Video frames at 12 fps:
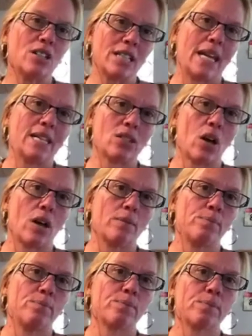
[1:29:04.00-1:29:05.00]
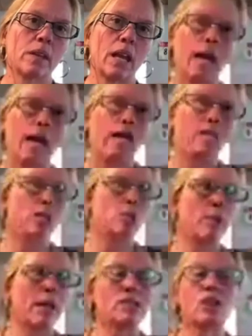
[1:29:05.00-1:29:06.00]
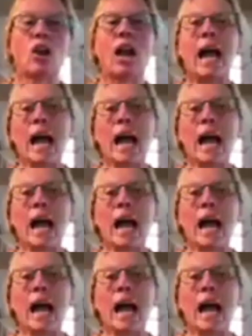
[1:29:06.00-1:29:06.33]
our days on and to base our